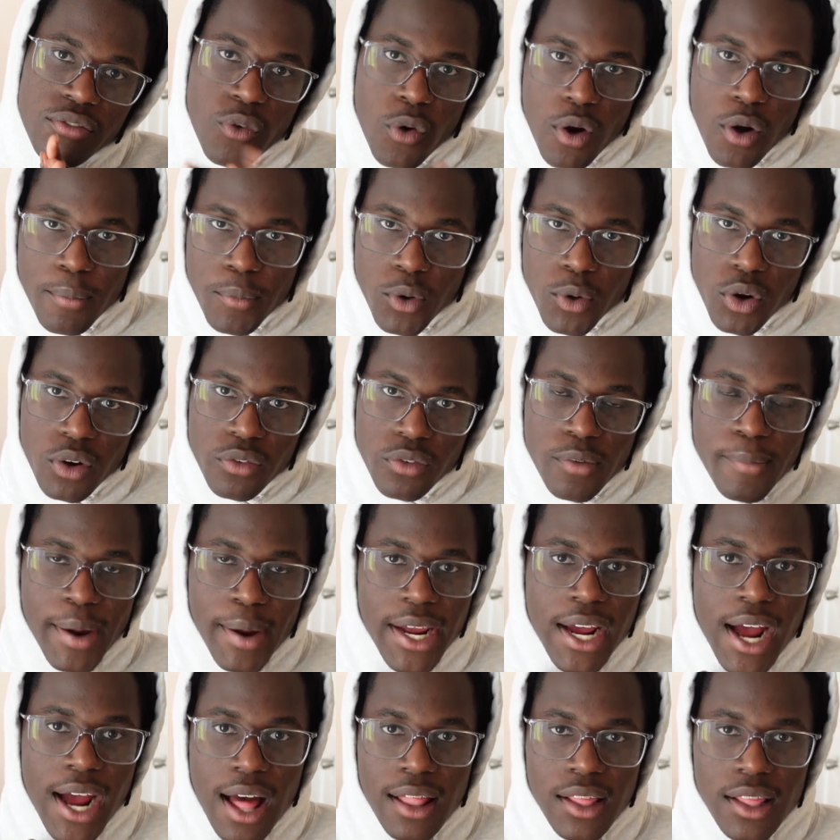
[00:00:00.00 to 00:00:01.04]
formal for my
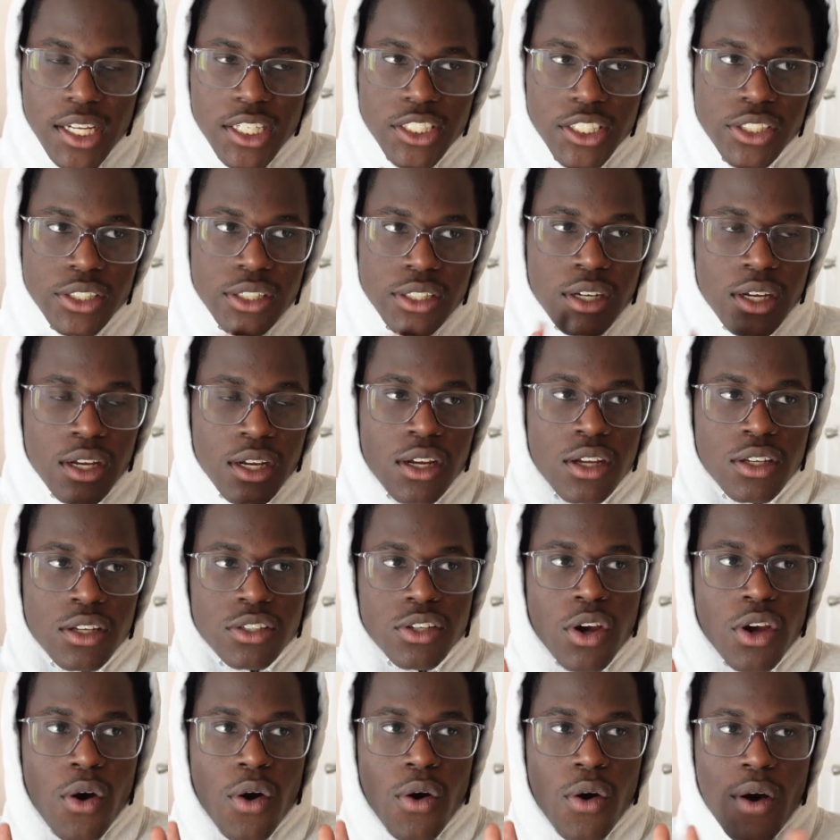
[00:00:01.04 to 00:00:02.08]
college
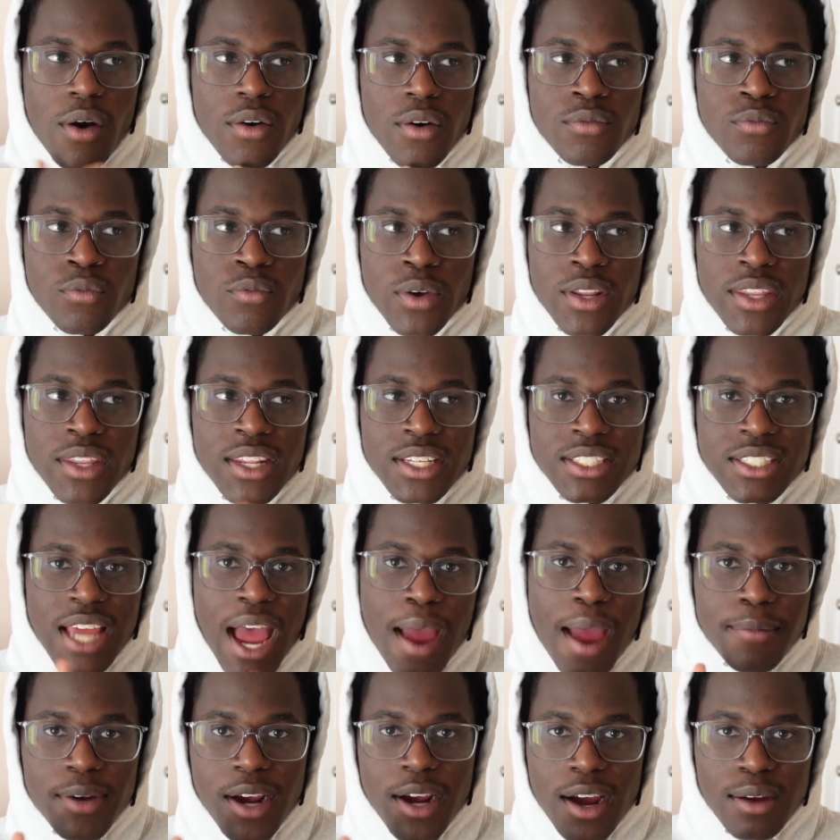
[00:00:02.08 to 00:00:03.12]
so when the
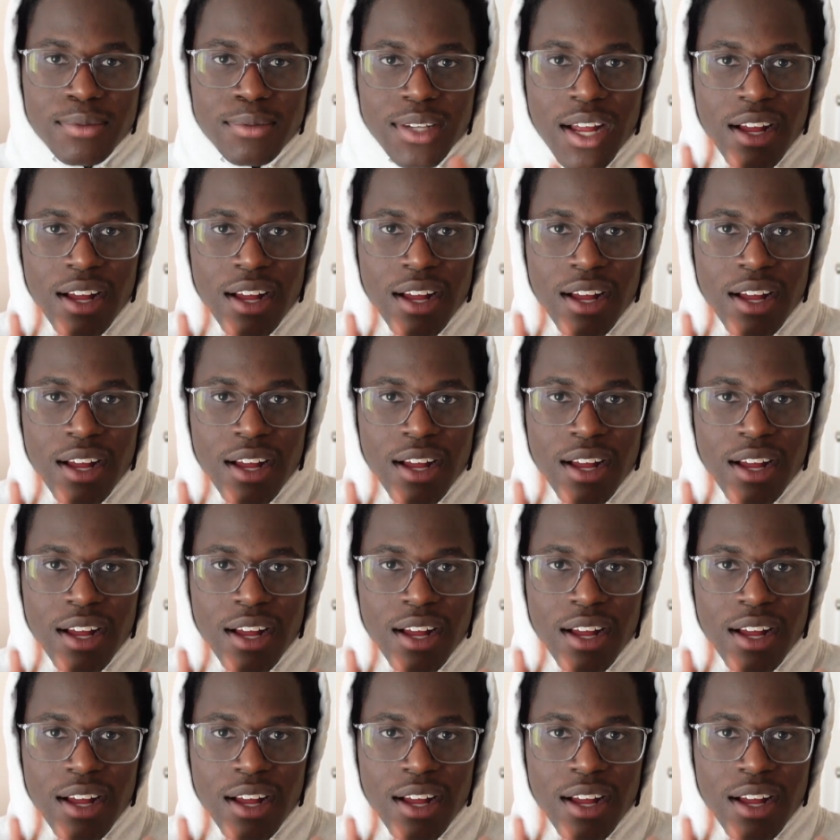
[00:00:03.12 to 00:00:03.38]
time comes,